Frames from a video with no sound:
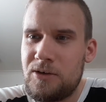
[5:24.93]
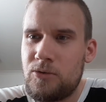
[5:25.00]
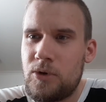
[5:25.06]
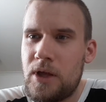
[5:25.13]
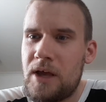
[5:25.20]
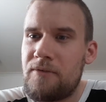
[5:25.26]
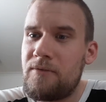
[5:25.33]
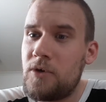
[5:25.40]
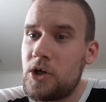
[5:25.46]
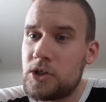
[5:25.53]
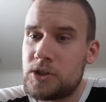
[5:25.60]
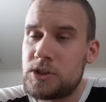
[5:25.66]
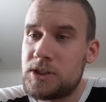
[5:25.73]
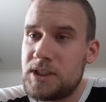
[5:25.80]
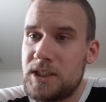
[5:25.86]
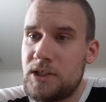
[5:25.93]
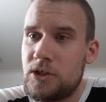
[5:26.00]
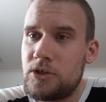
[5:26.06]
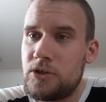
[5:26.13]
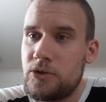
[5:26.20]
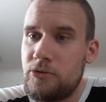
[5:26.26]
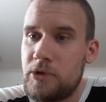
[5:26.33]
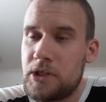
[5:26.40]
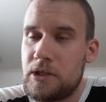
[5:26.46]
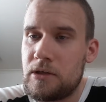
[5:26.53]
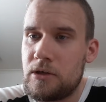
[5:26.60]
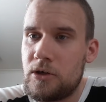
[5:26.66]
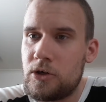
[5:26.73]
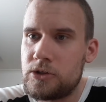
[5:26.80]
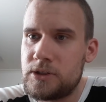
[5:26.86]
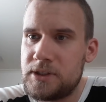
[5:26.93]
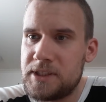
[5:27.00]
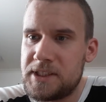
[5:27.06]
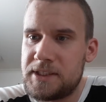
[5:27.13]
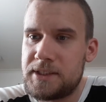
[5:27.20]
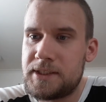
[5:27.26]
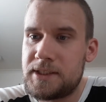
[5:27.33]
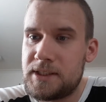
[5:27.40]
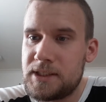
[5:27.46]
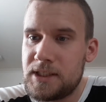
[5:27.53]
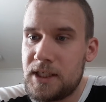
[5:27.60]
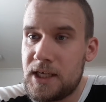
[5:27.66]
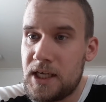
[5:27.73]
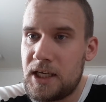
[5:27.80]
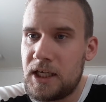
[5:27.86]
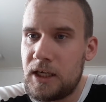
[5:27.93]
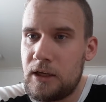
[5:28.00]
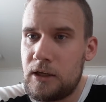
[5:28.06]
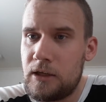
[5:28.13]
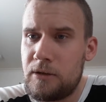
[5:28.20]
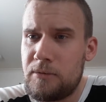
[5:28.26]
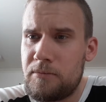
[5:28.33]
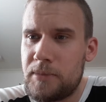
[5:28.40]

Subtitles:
We have not seen her do it on this scale,